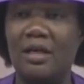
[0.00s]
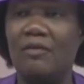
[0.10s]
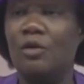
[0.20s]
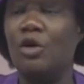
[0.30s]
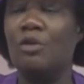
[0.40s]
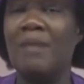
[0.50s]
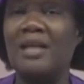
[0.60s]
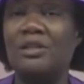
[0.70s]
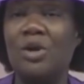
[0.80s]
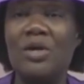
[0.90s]
If you go to
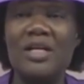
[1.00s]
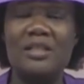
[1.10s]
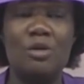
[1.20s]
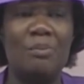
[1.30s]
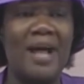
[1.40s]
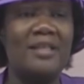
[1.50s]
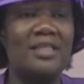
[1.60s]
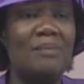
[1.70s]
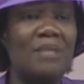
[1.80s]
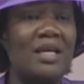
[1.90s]
McDonald's to buy
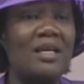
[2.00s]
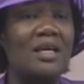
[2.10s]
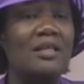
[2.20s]
something,